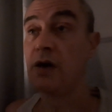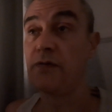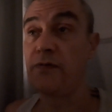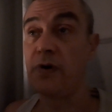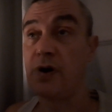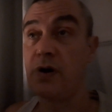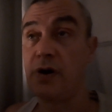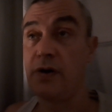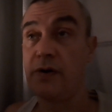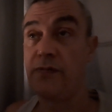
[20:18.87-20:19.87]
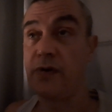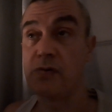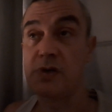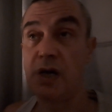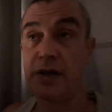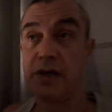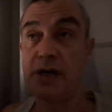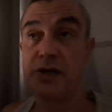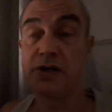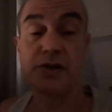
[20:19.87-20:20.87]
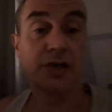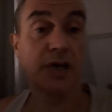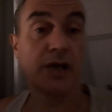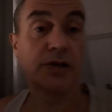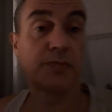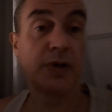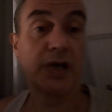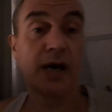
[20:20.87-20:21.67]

False allegations against me,